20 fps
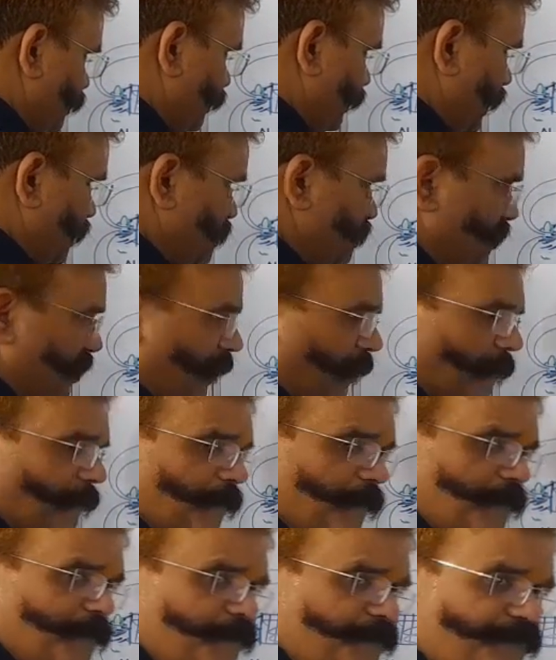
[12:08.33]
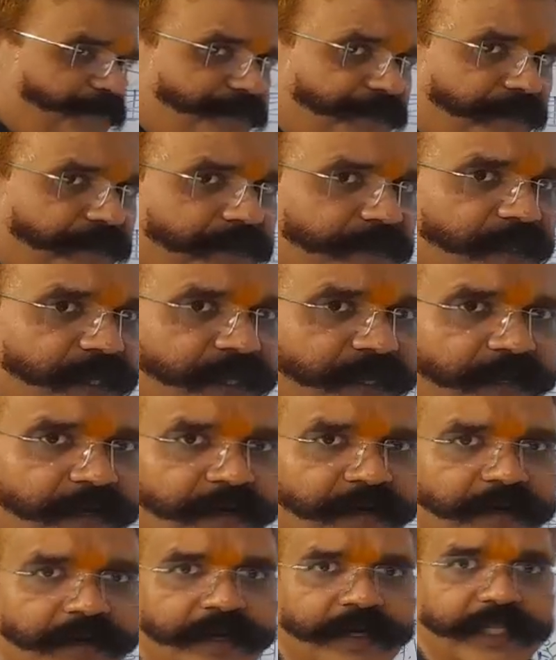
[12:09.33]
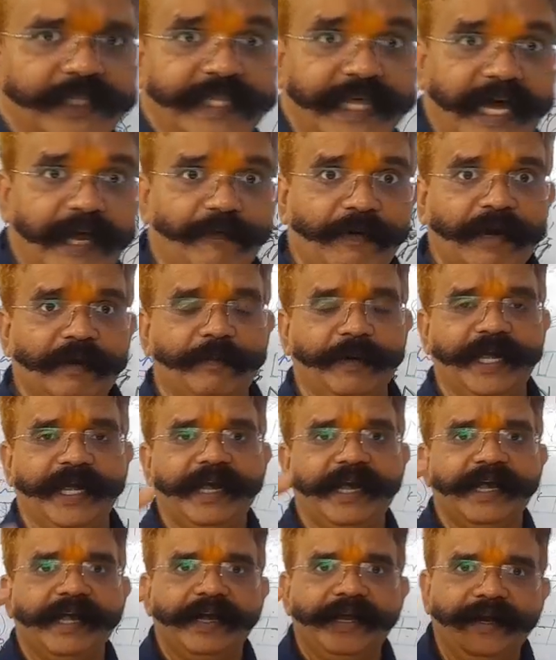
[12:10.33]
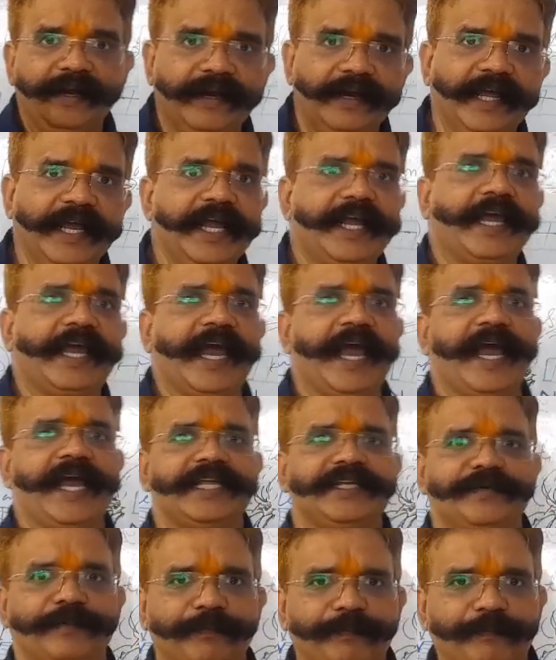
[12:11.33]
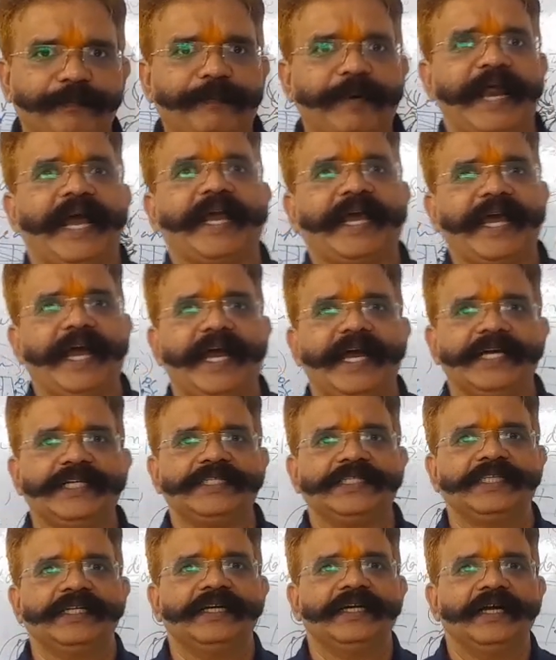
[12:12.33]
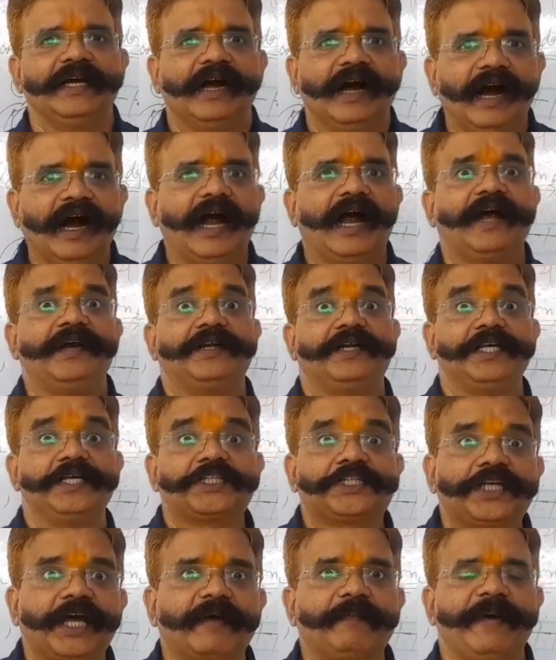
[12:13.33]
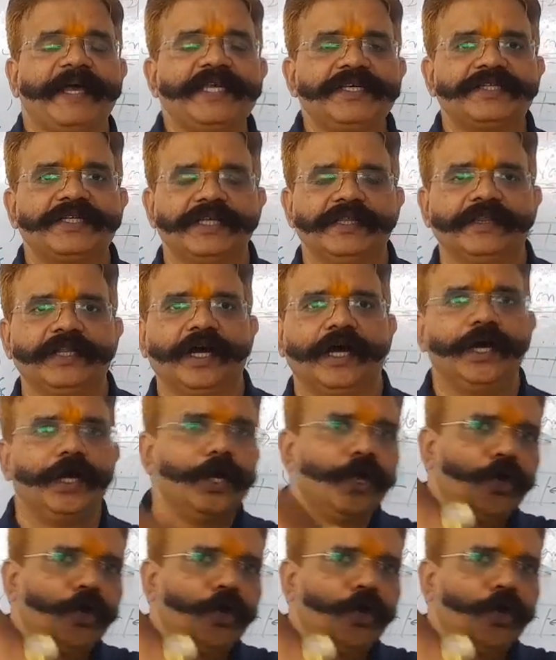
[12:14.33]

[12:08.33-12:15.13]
density. There will be leakage, breakage or disturbance in the